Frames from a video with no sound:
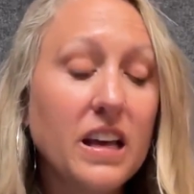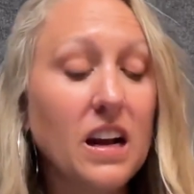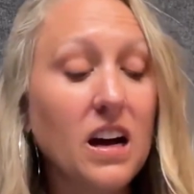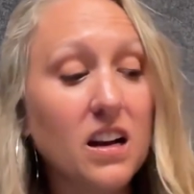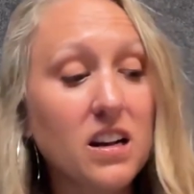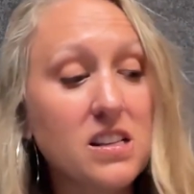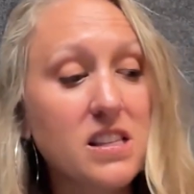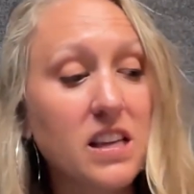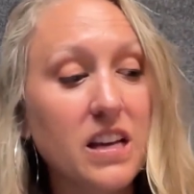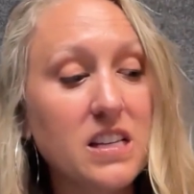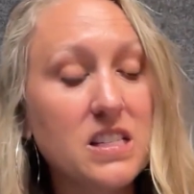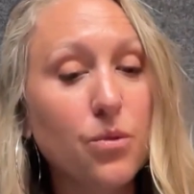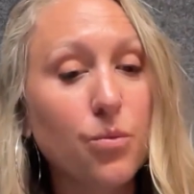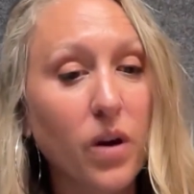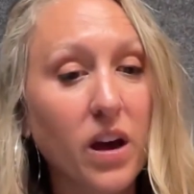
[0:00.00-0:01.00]
And honestly, I
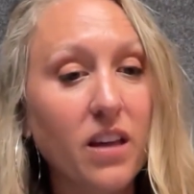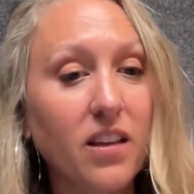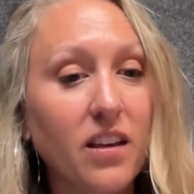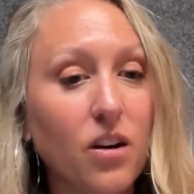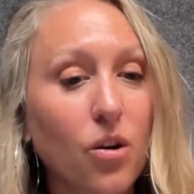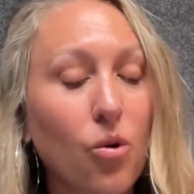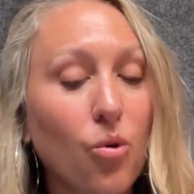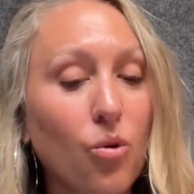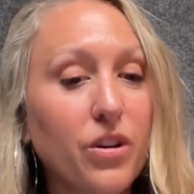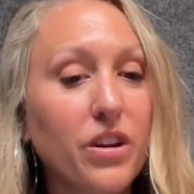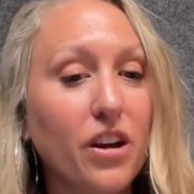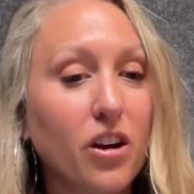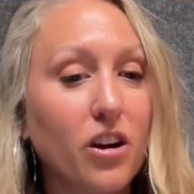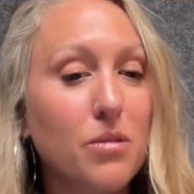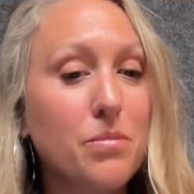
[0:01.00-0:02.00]
did wait like a whole
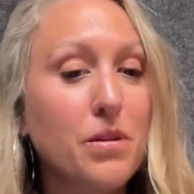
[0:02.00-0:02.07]
year